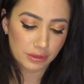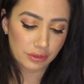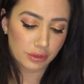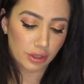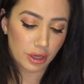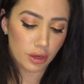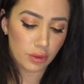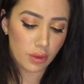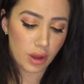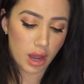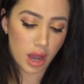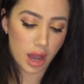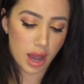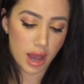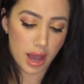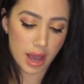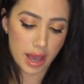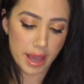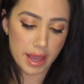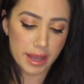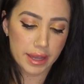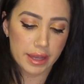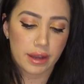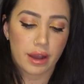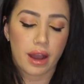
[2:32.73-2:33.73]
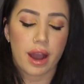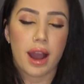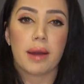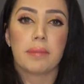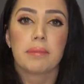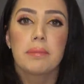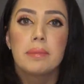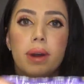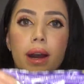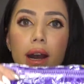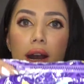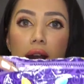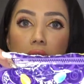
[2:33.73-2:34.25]
So I
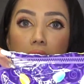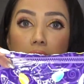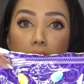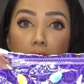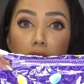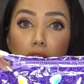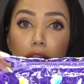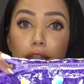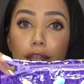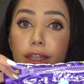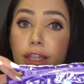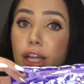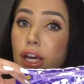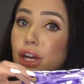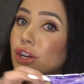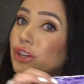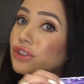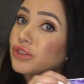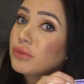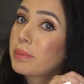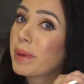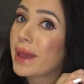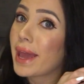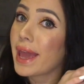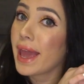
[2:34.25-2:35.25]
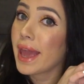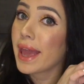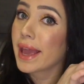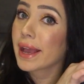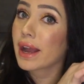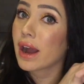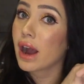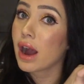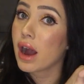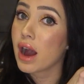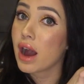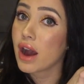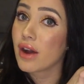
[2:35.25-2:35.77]
got my large
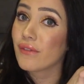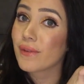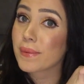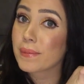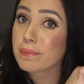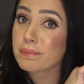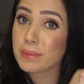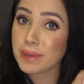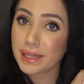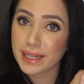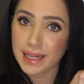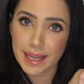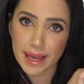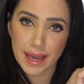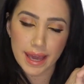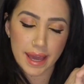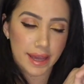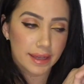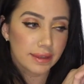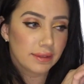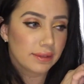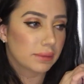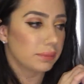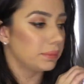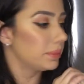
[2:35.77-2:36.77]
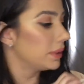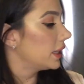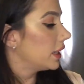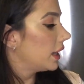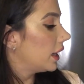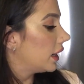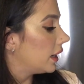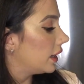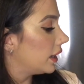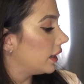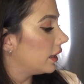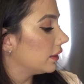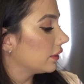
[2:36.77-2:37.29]
bag of mini eggs
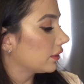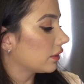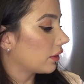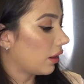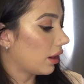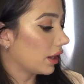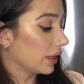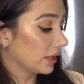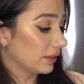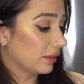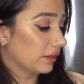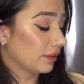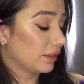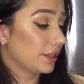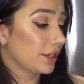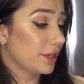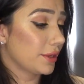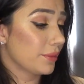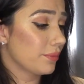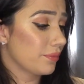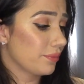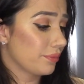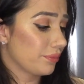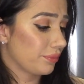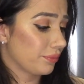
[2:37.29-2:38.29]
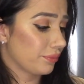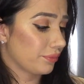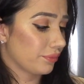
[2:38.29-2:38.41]
because honestly,